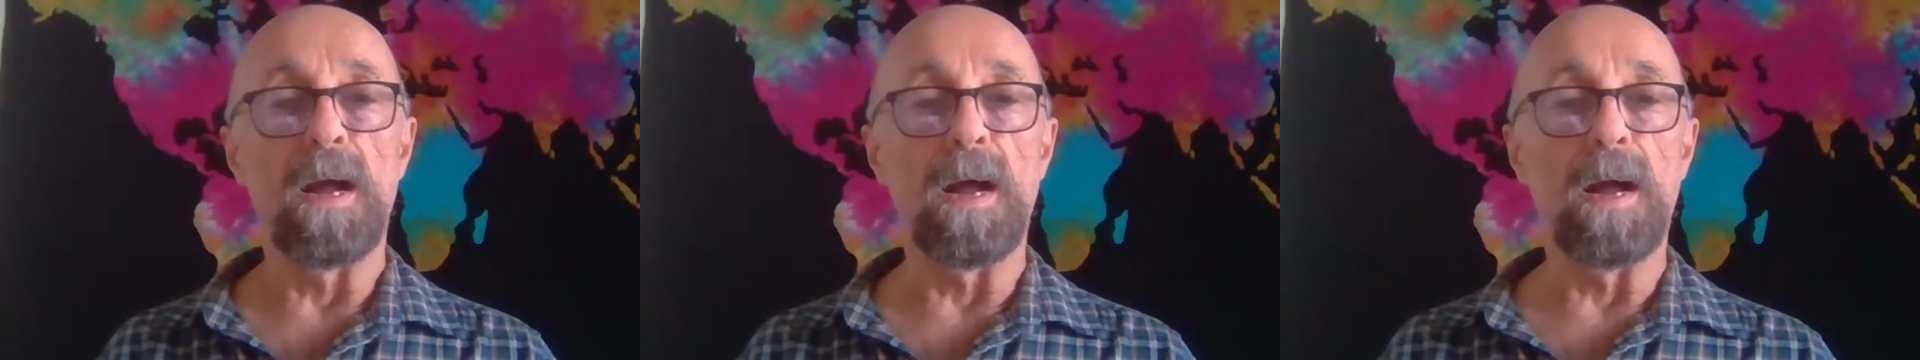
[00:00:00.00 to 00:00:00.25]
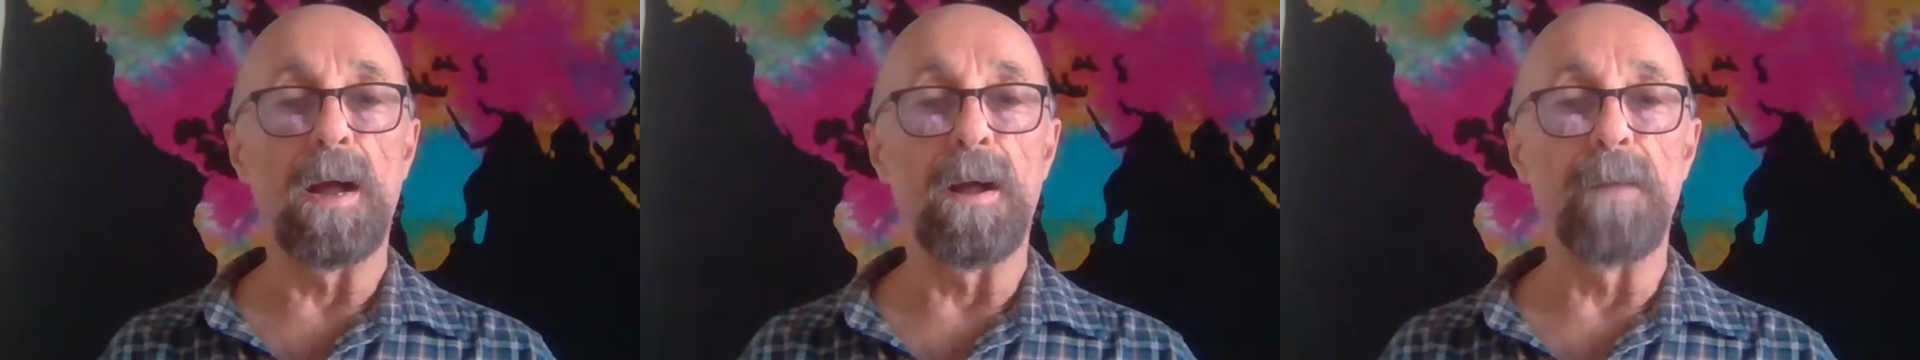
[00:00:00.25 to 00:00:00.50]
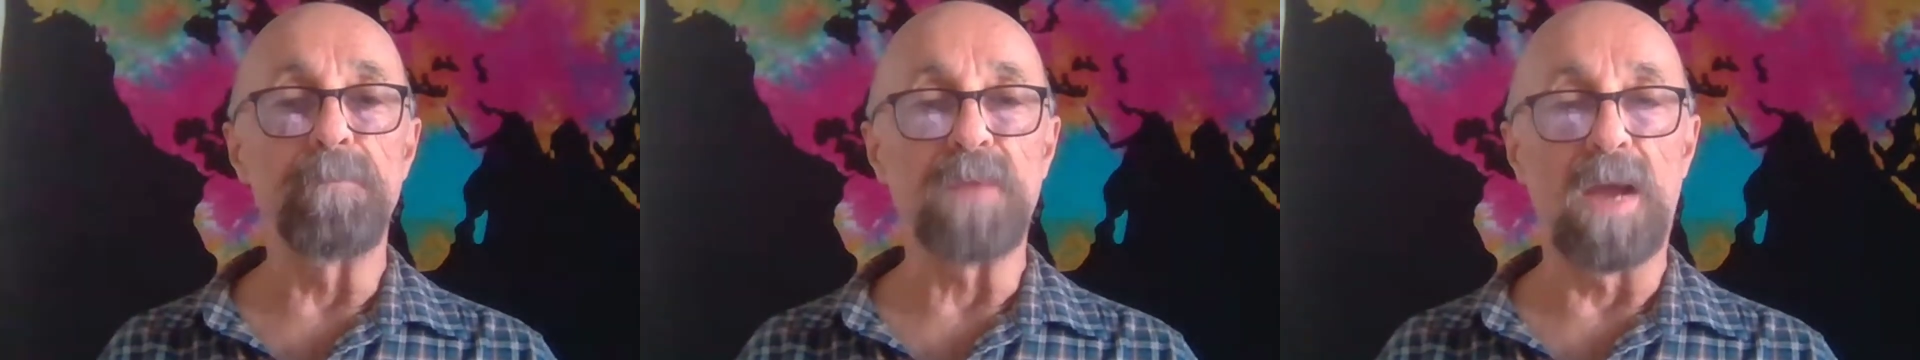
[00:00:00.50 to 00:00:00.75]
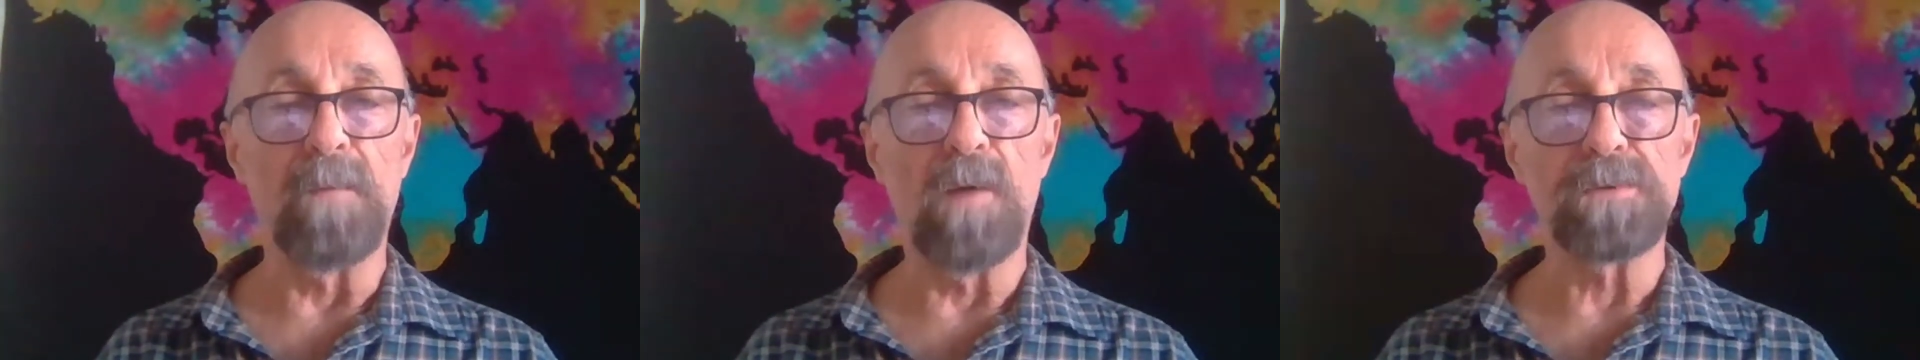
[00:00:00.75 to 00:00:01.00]

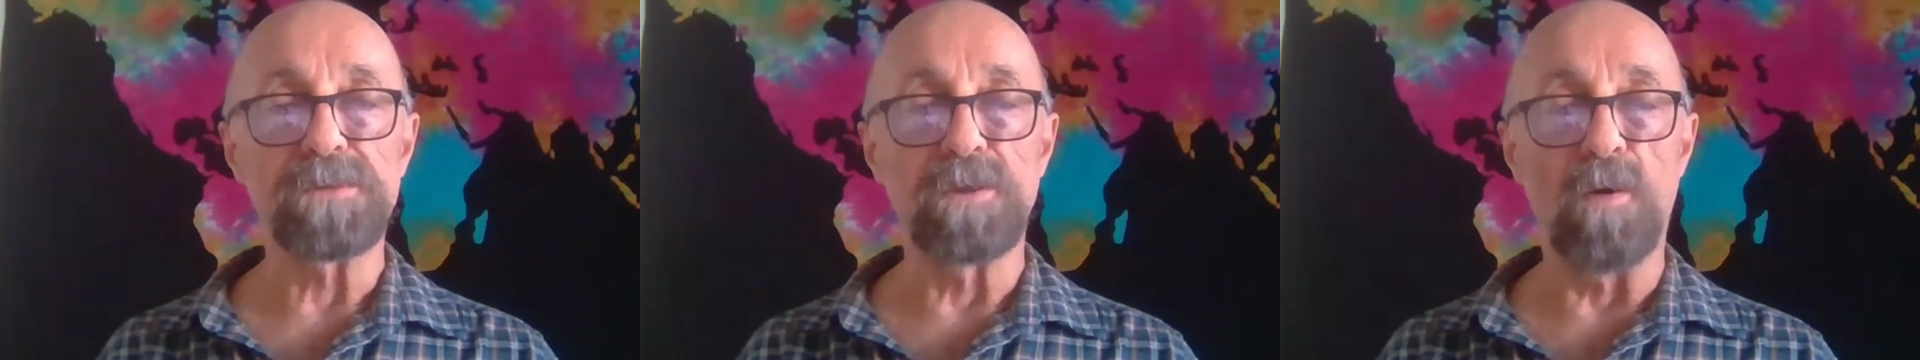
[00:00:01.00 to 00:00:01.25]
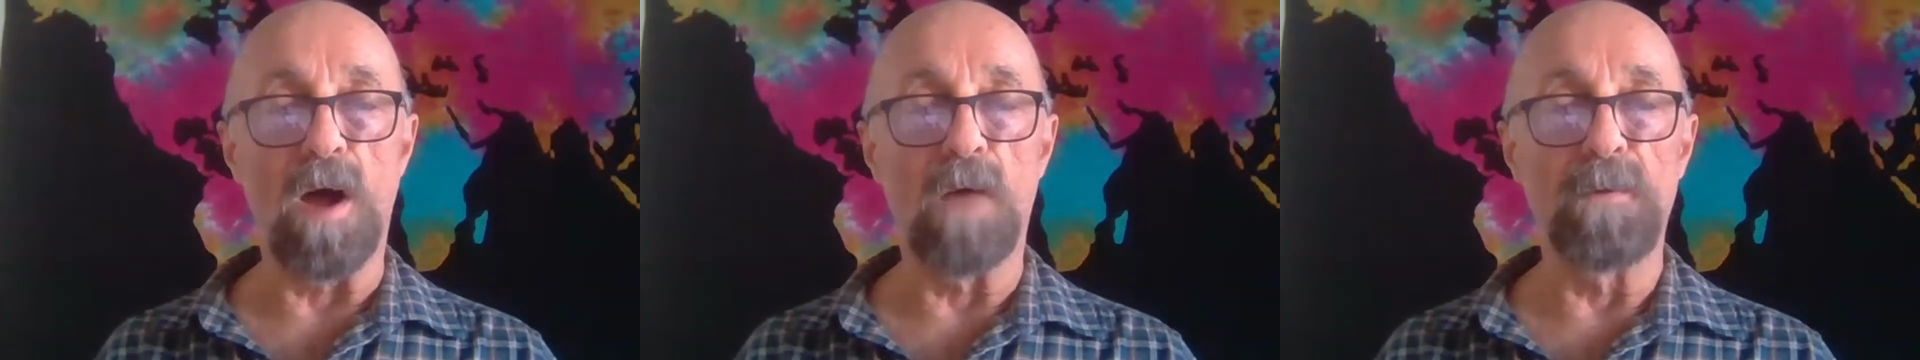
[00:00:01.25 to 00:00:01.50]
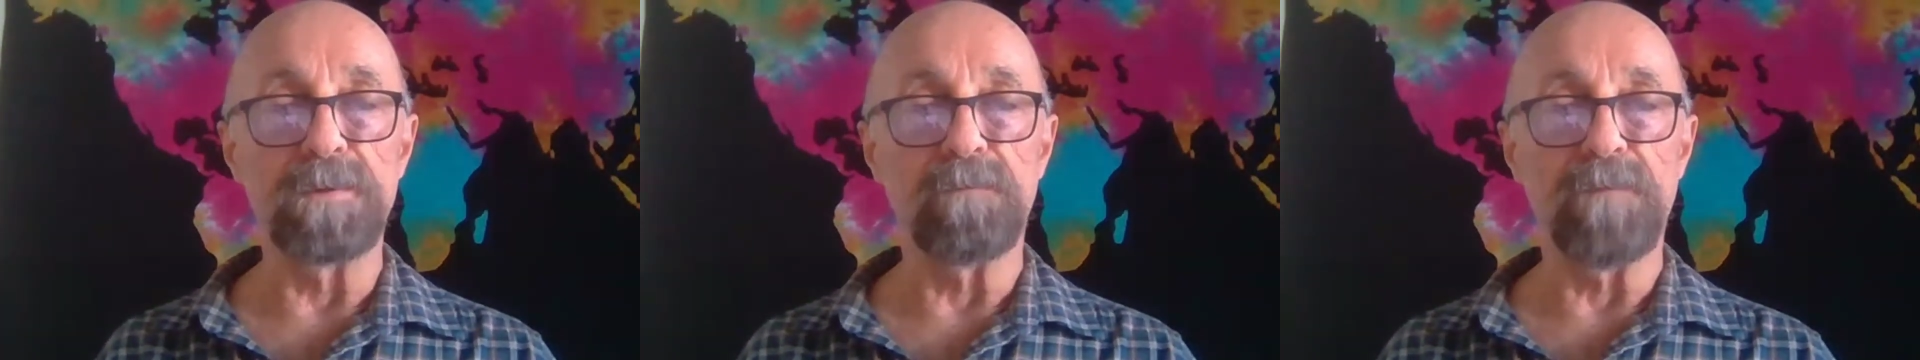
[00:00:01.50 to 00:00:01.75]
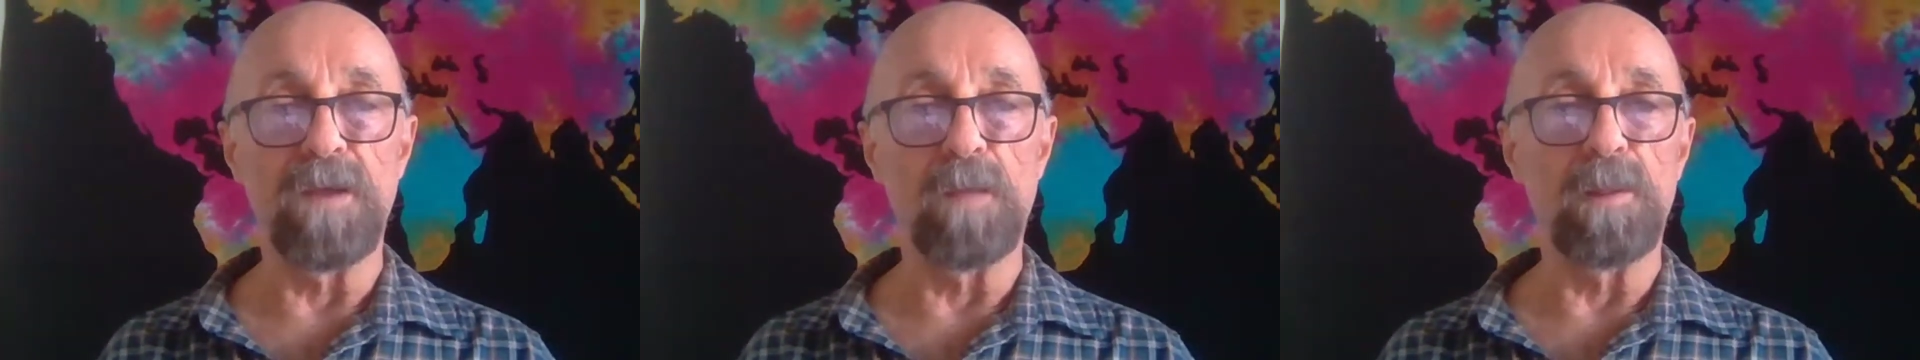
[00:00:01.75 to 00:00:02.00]
I'm also
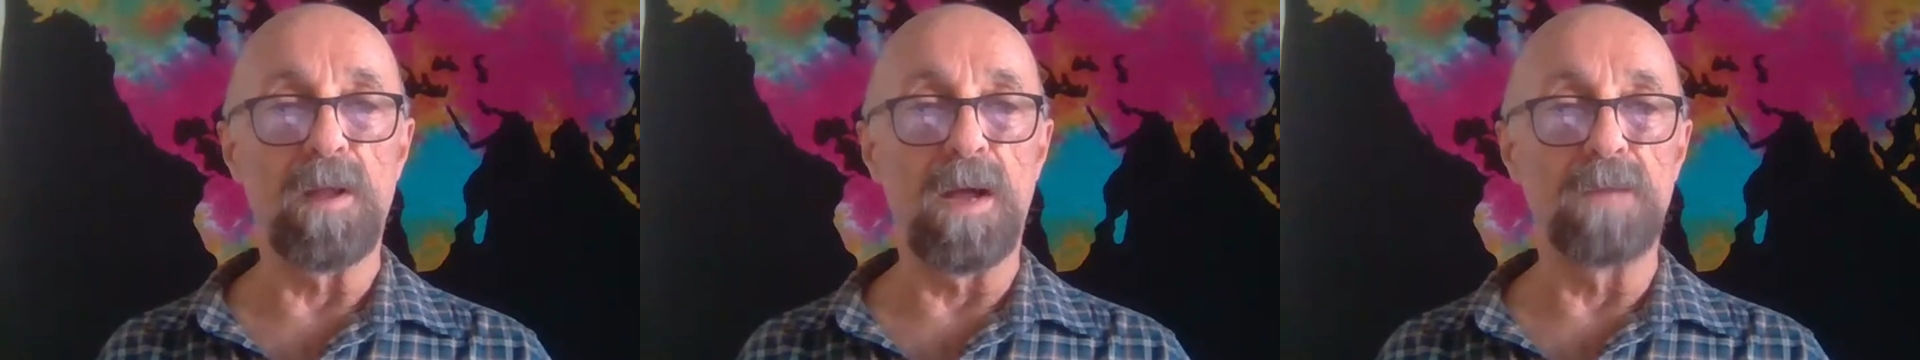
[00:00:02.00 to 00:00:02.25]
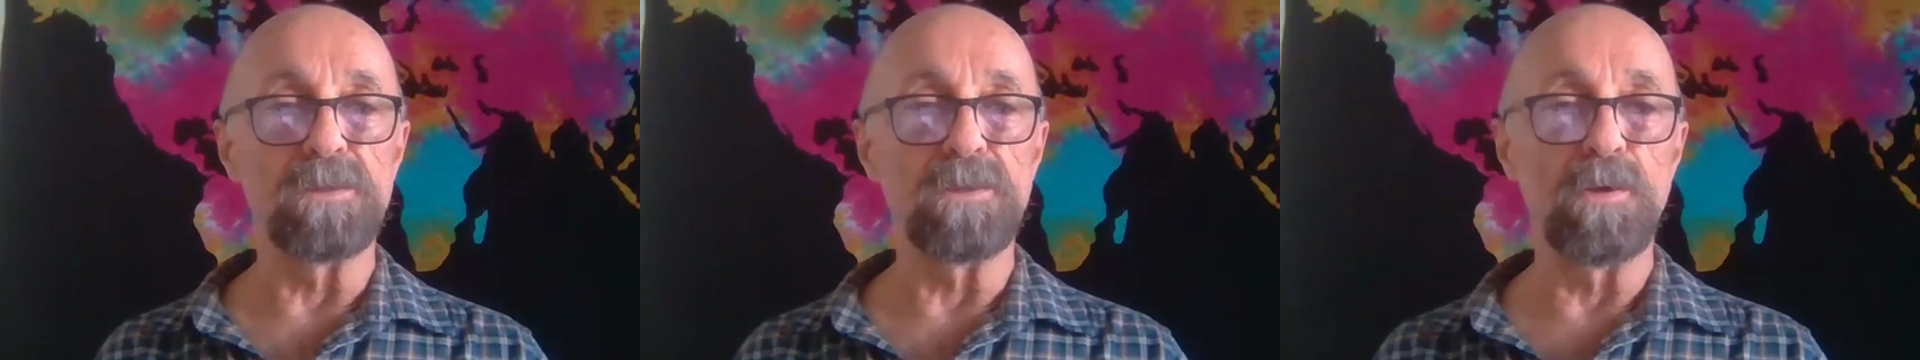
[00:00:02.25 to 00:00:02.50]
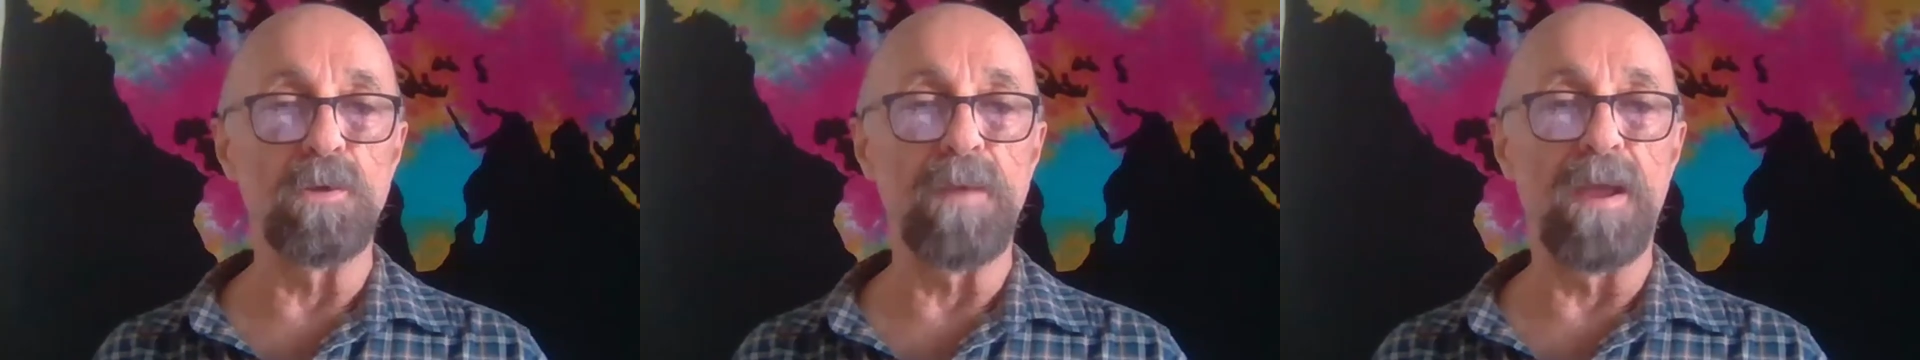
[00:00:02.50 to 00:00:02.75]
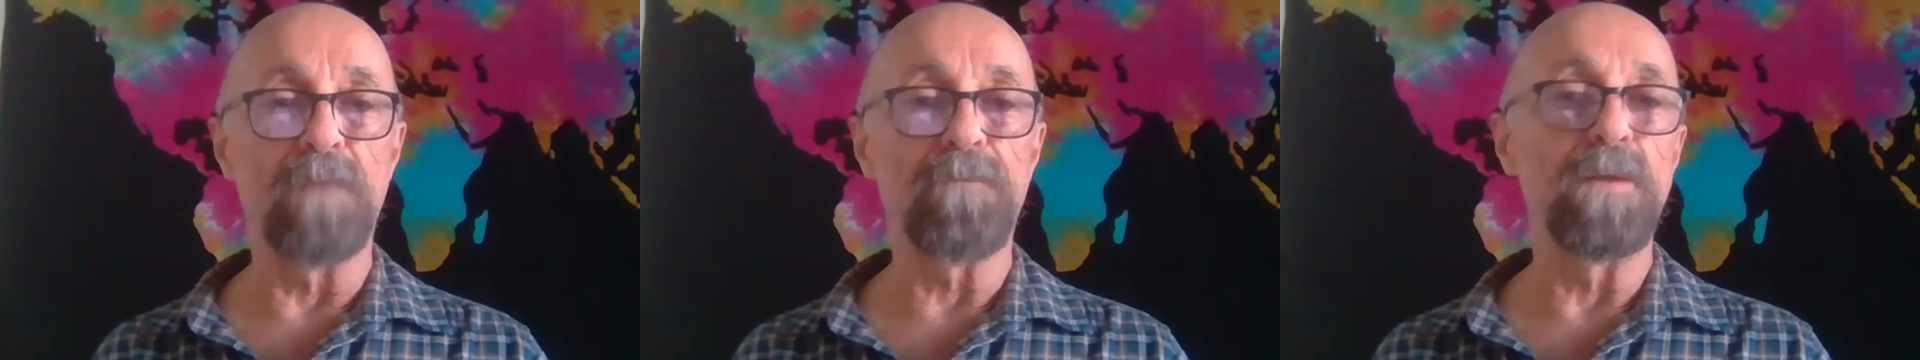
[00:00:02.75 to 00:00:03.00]
always available on
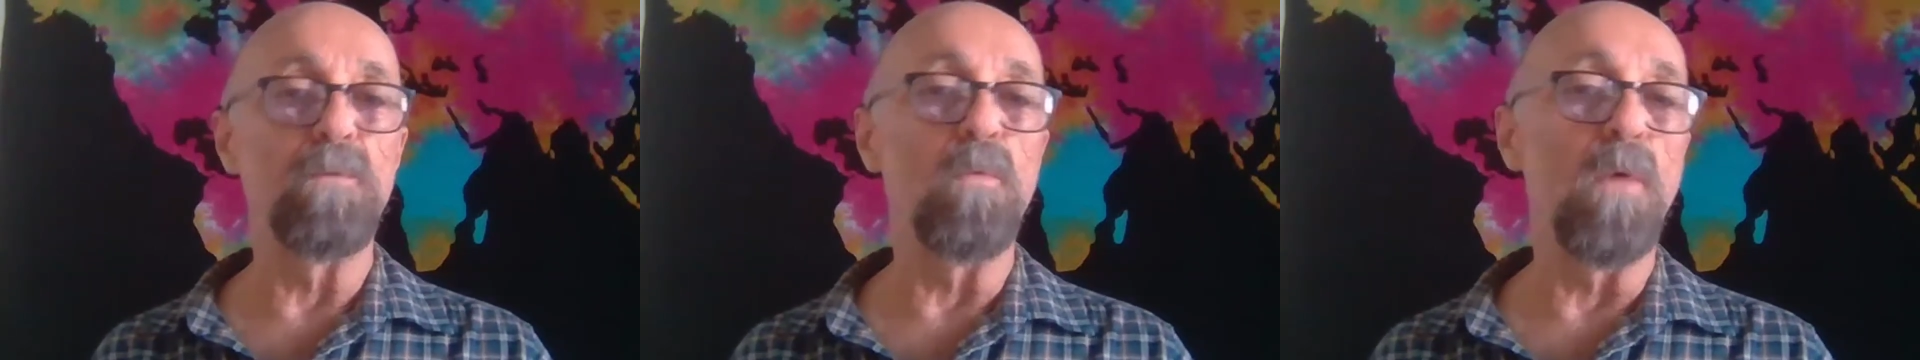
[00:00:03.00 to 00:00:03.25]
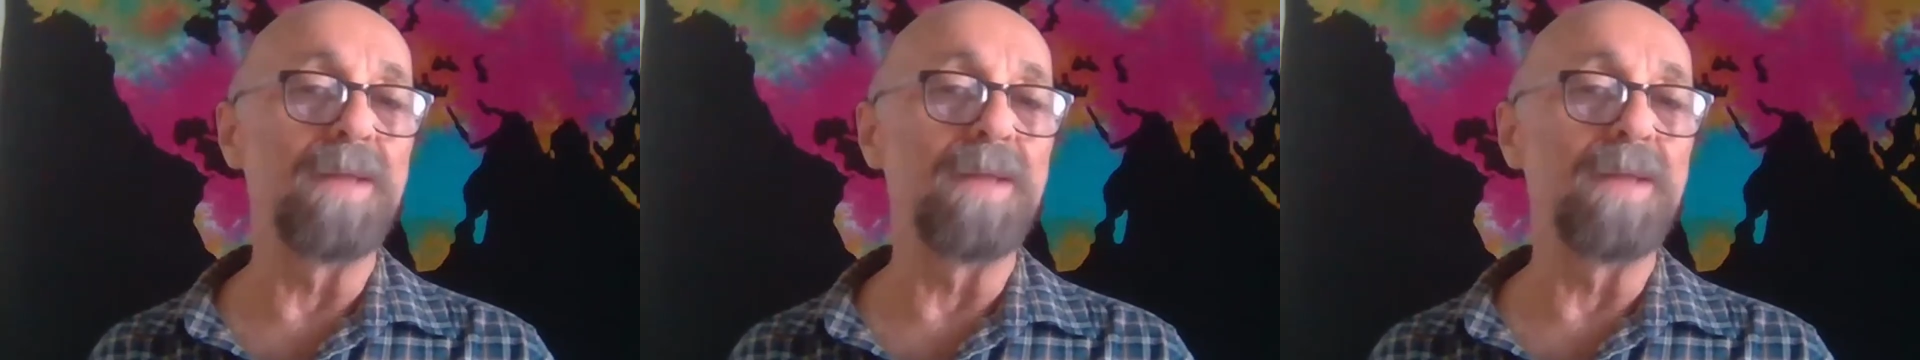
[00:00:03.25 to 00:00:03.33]
Zoom every